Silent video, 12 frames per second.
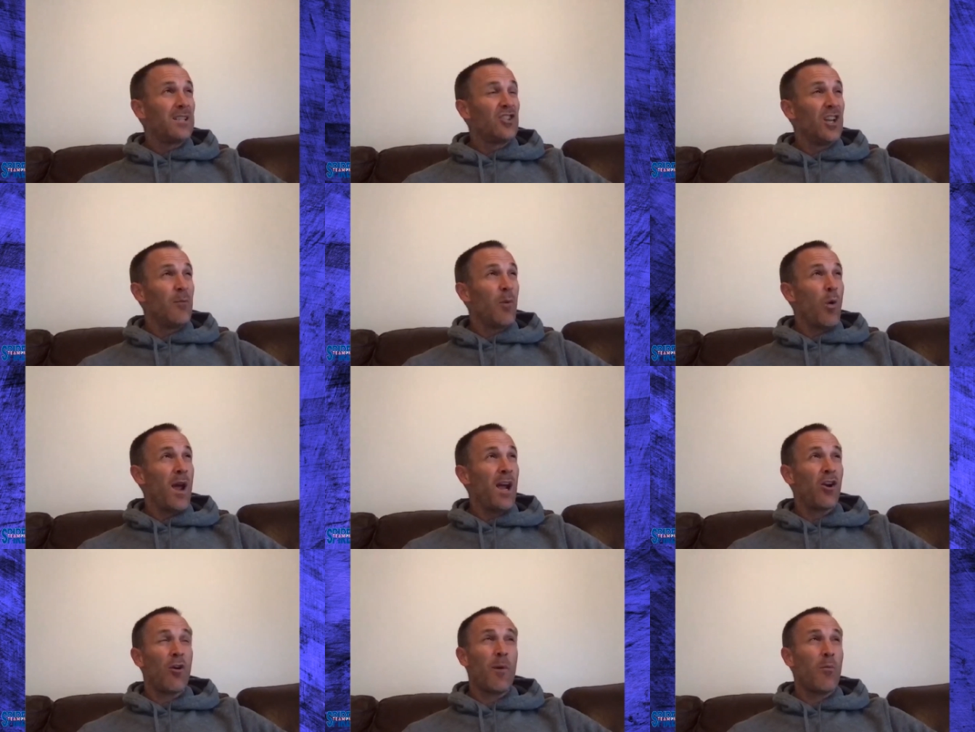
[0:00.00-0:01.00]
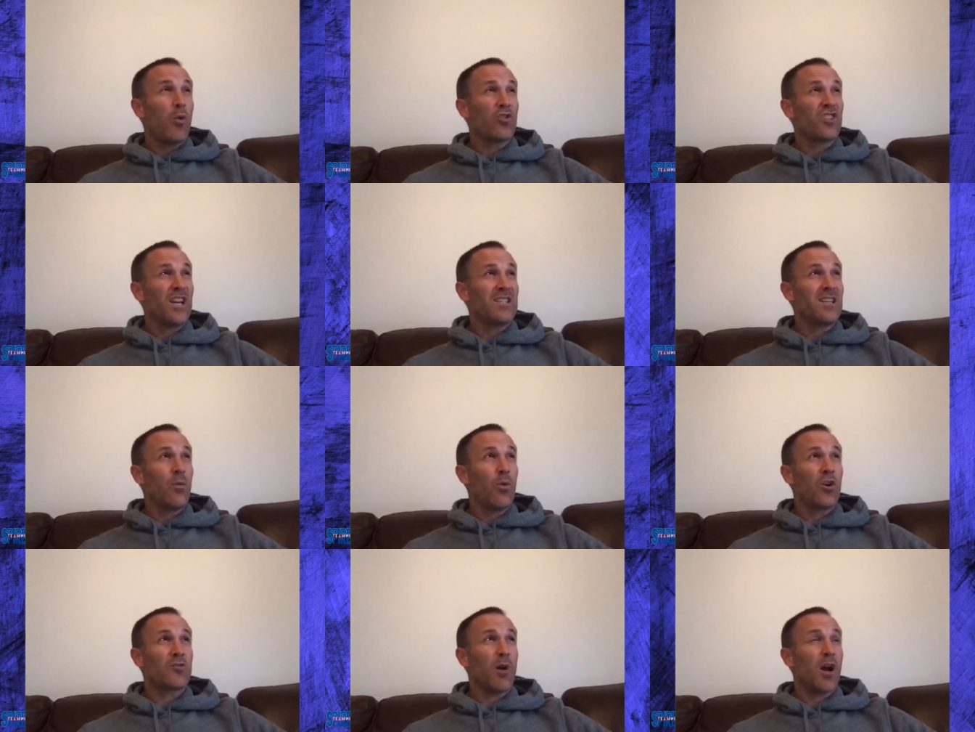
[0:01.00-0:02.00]
I can't remember what season it
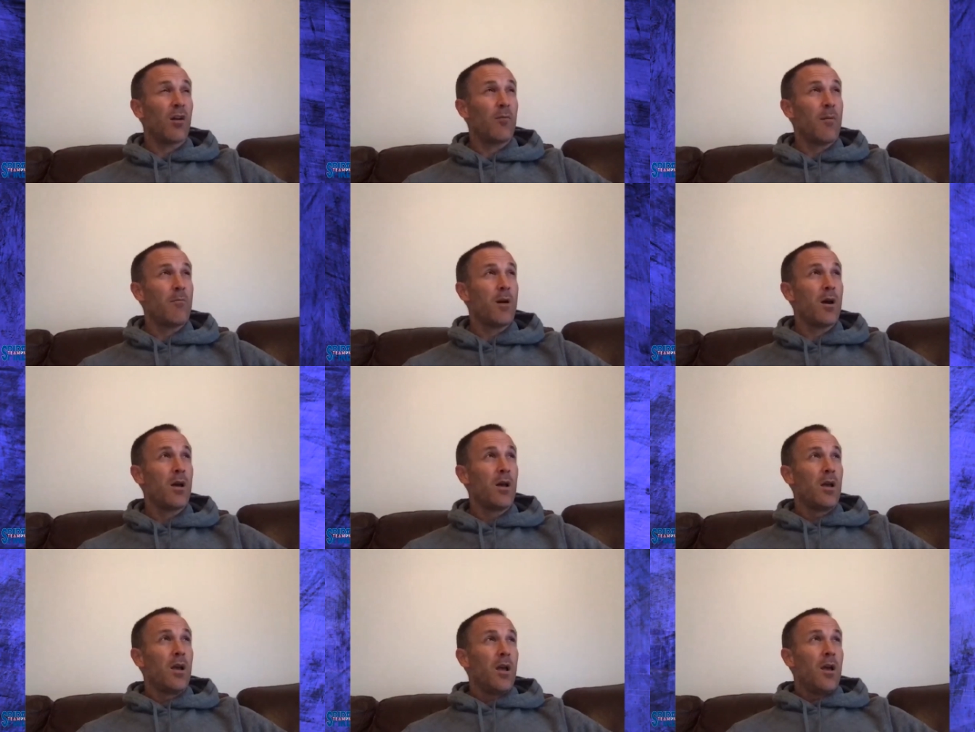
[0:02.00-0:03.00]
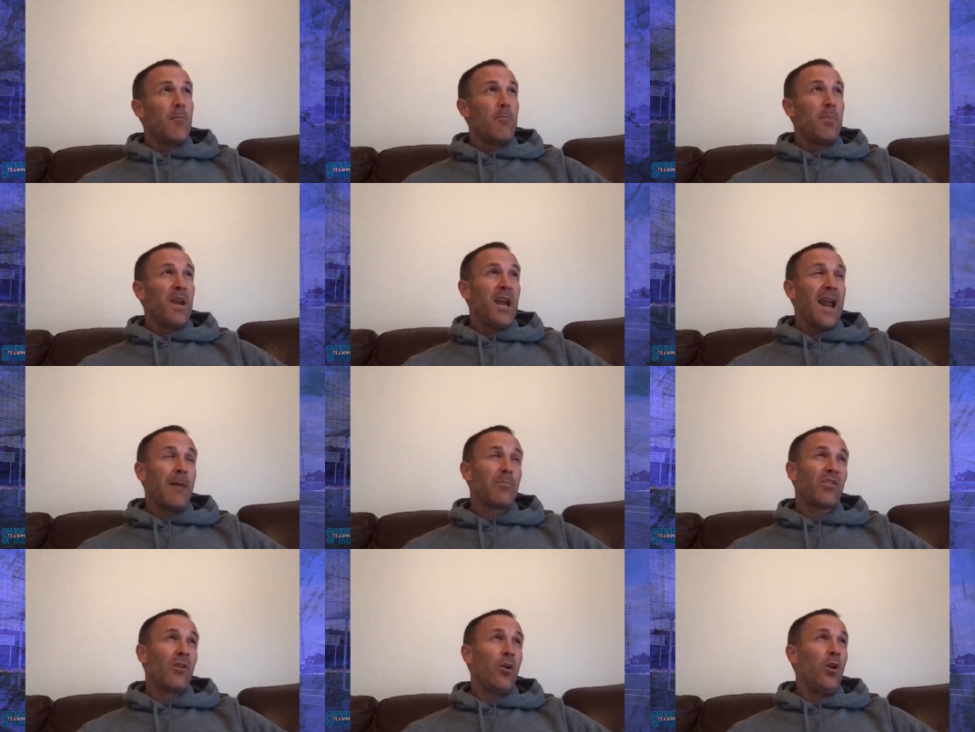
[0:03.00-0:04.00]
was, but I can remember being
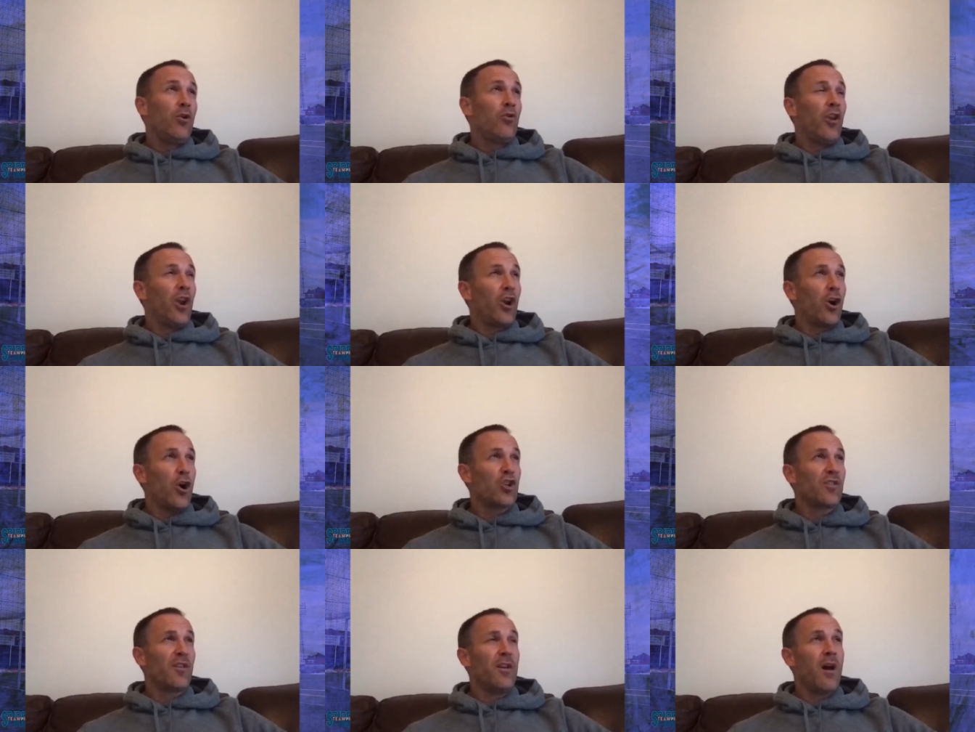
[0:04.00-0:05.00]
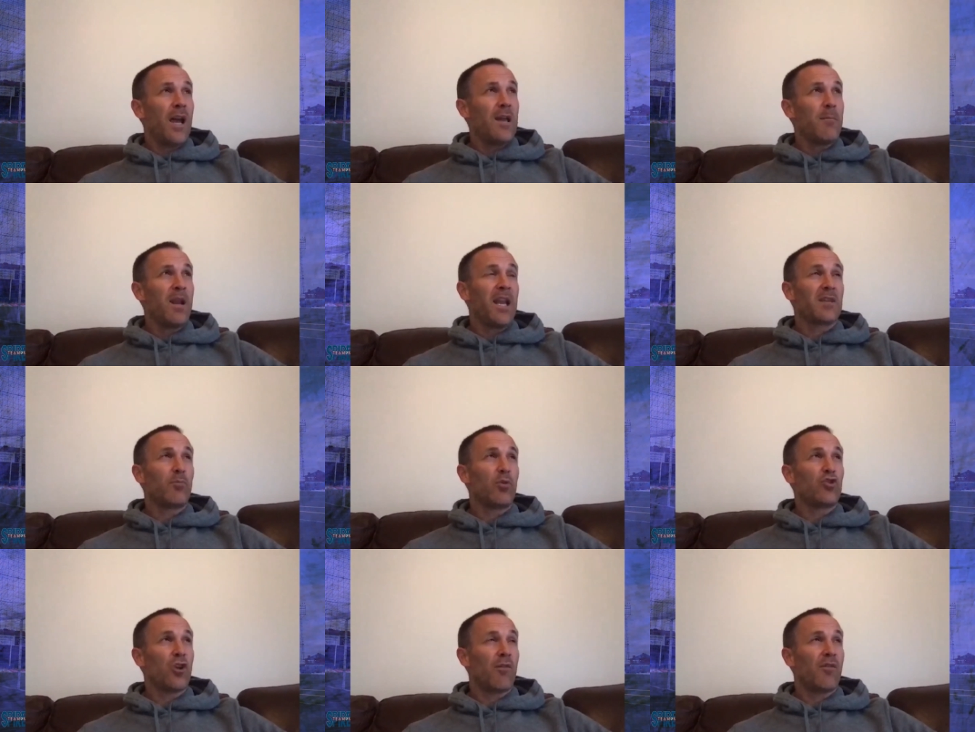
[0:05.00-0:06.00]
absolutely under the cosh for 90 minutes, but
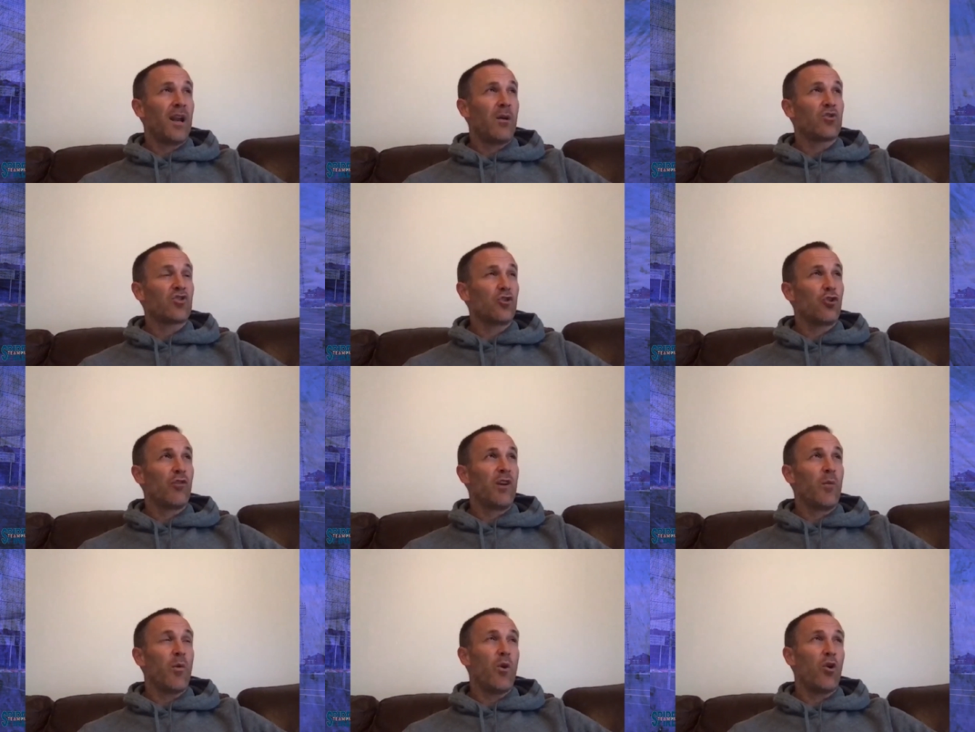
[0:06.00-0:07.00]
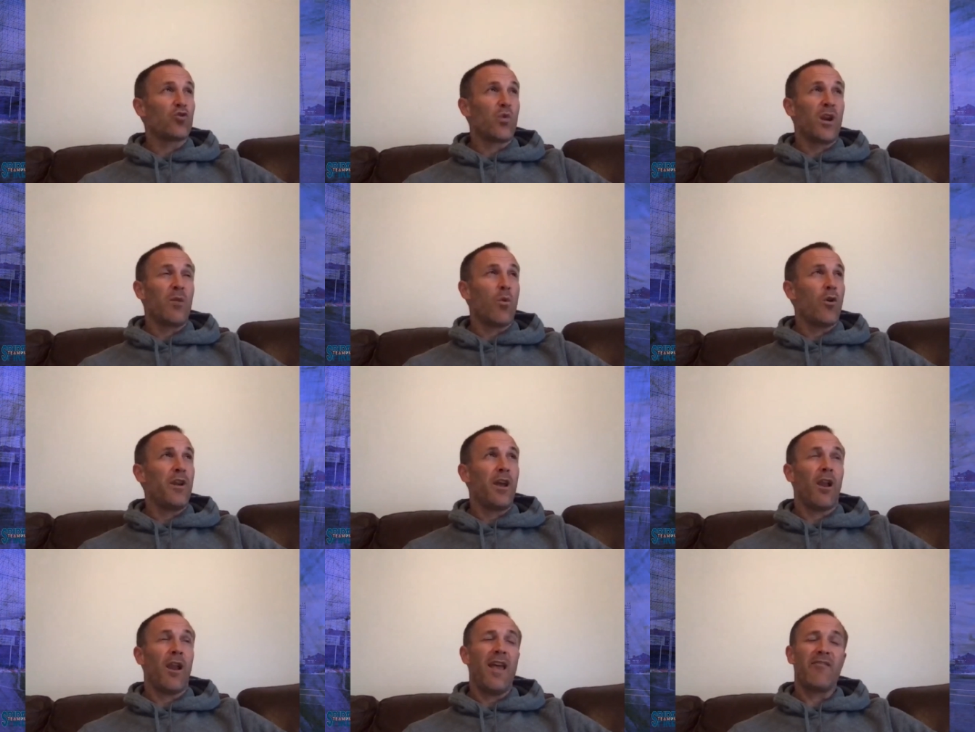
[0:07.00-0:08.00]
Jonathan Howard scoring and us winning
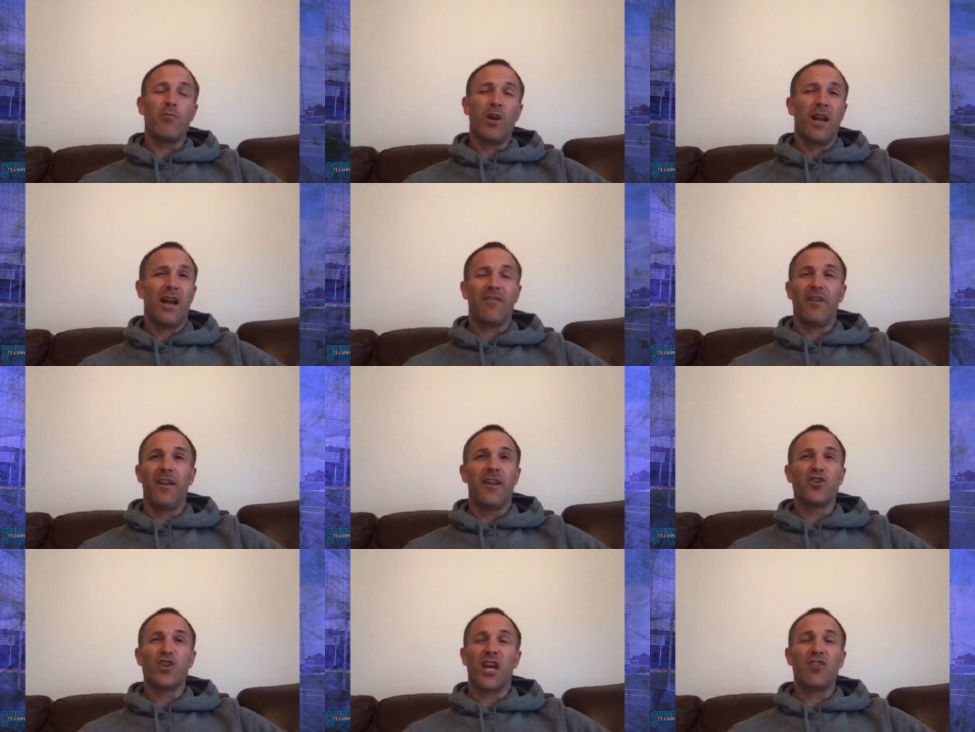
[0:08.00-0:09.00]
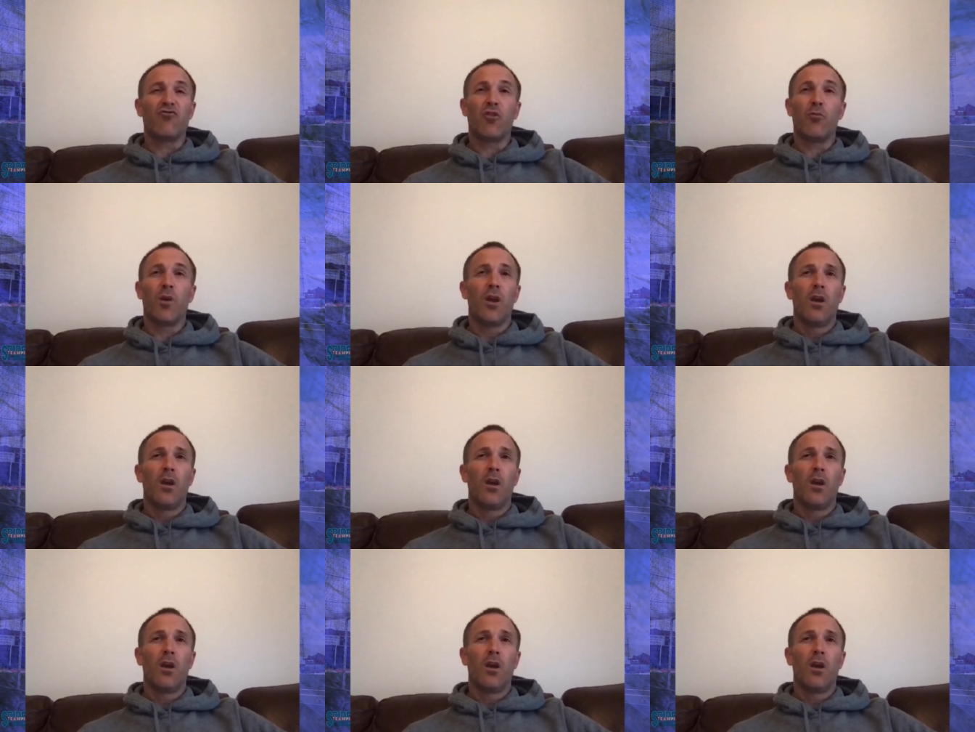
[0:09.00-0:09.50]
1-0 and everybody laughing in the change room.